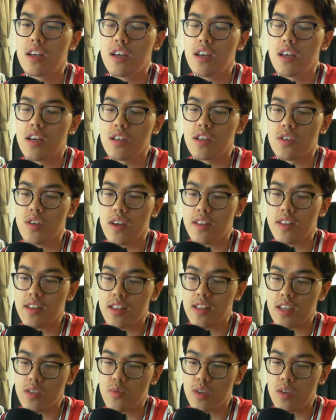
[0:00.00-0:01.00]
And so I think
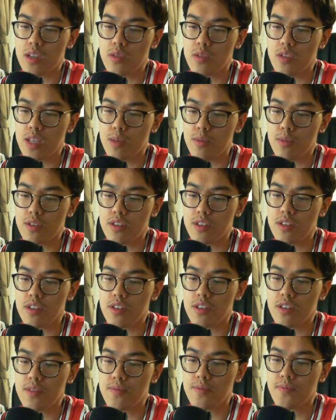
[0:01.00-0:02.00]
that's why he was able
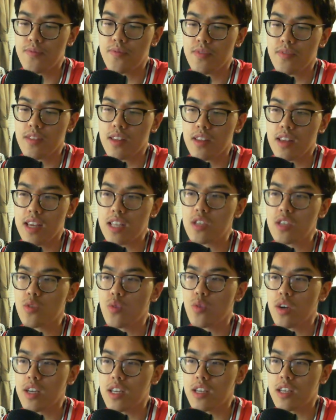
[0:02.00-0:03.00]
to get to
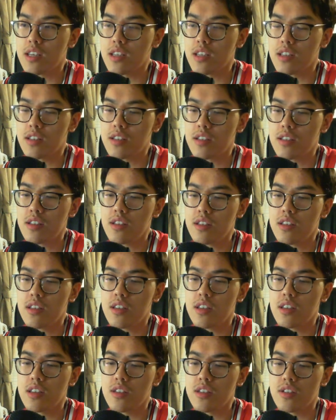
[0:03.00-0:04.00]
where he is
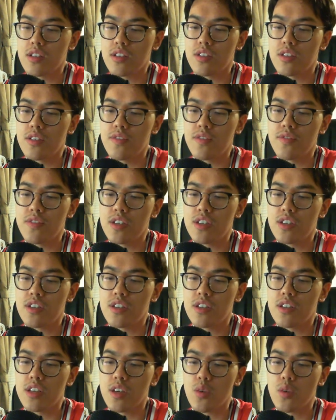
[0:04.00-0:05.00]
in such an
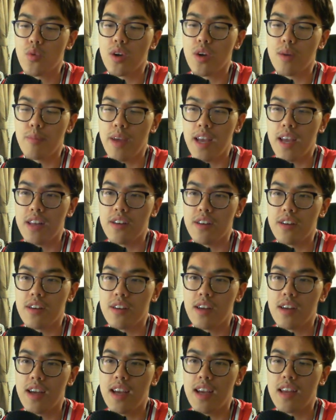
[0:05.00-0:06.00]
efficient and quick manner,
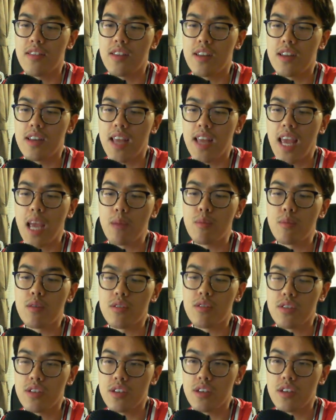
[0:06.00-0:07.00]
and then able
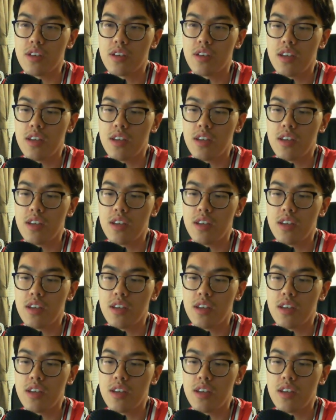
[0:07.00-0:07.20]
to,